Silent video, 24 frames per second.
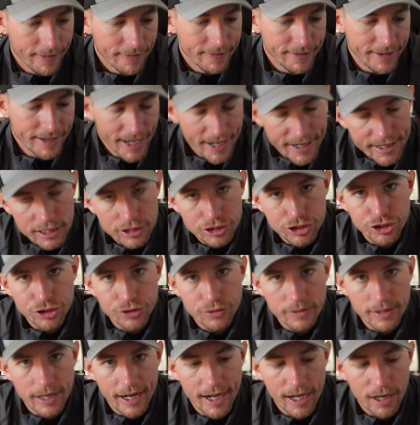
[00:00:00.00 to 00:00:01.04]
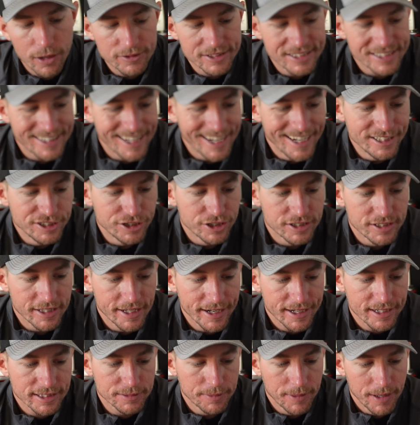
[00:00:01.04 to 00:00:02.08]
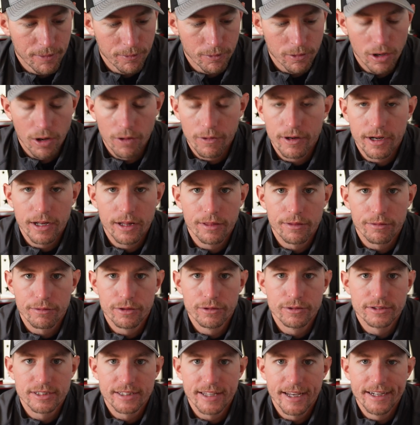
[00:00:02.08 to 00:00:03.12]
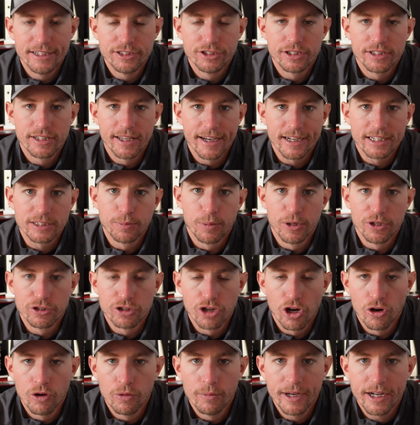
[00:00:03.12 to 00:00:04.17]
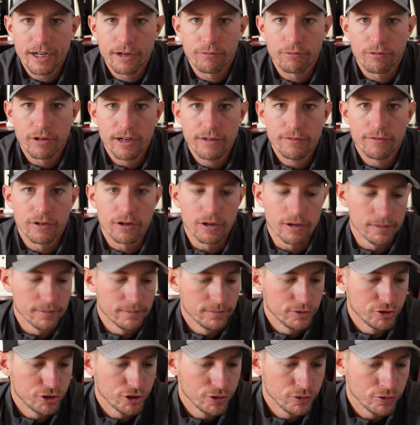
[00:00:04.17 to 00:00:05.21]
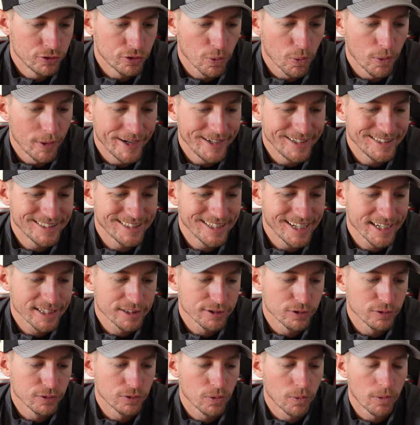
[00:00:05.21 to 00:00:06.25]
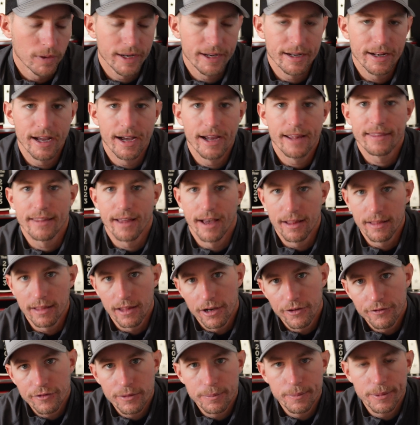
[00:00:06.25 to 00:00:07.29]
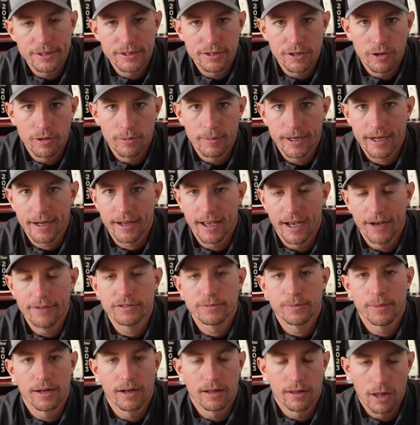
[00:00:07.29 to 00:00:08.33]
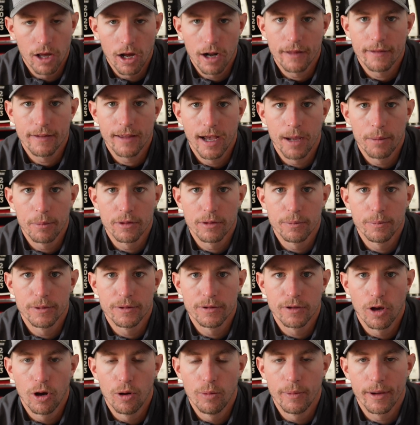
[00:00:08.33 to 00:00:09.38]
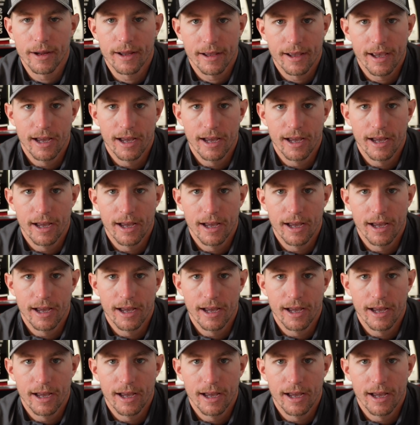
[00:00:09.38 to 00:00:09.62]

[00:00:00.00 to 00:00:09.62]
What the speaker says: The end of June now, stage 6. Man, we're already through stage 6. Potomac River, June 26th through 29th. I love the Potomac. I've spent a lot of time in the Potomac.